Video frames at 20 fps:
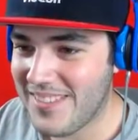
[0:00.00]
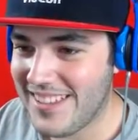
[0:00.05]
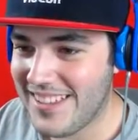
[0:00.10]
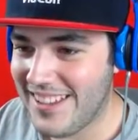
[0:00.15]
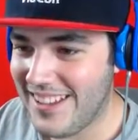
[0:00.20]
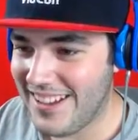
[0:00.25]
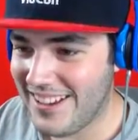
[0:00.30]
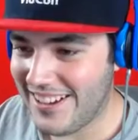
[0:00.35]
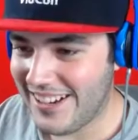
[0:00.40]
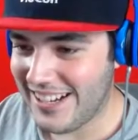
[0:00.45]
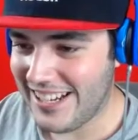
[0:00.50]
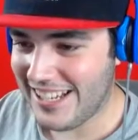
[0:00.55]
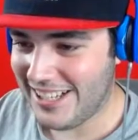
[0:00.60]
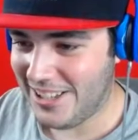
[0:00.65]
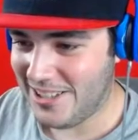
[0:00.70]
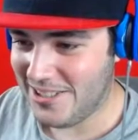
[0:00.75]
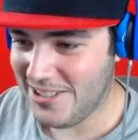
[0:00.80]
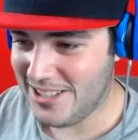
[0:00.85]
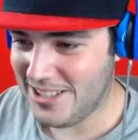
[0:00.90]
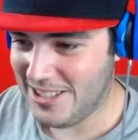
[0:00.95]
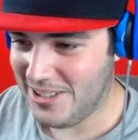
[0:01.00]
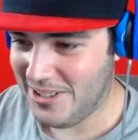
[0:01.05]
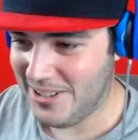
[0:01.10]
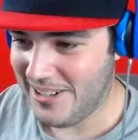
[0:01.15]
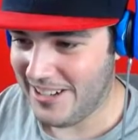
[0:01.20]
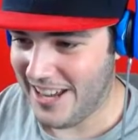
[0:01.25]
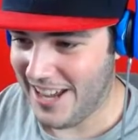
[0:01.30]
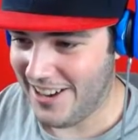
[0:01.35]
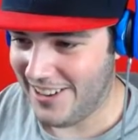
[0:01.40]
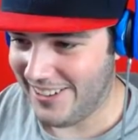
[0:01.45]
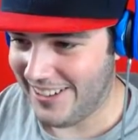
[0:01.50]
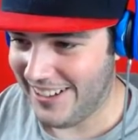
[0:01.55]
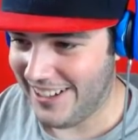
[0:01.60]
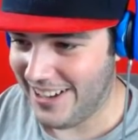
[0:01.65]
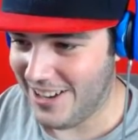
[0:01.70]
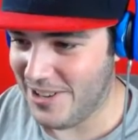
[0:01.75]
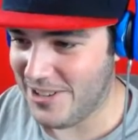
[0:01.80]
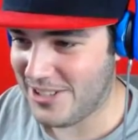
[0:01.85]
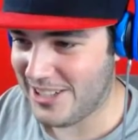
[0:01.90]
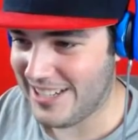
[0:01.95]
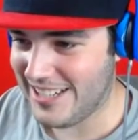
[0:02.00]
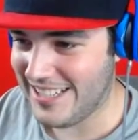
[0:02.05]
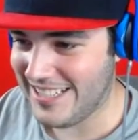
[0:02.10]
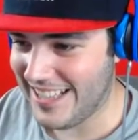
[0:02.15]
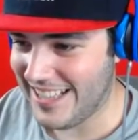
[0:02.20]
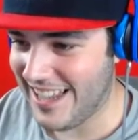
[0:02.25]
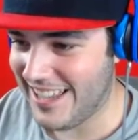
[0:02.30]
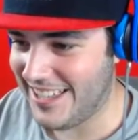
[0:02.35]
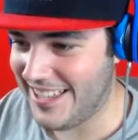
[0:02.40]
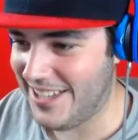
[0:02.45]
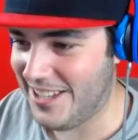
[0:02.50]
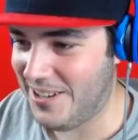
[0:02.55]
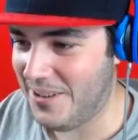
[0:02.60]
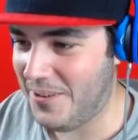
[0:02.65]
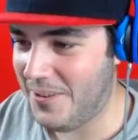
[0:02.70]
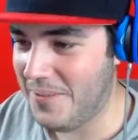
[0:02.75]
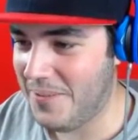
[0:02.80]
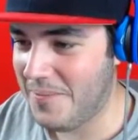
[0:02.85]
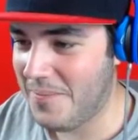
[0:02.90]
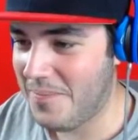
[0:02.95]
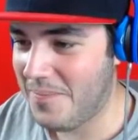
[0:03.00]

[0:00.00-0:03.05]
fort. I'm gonna close the door now. Ocean, is that you?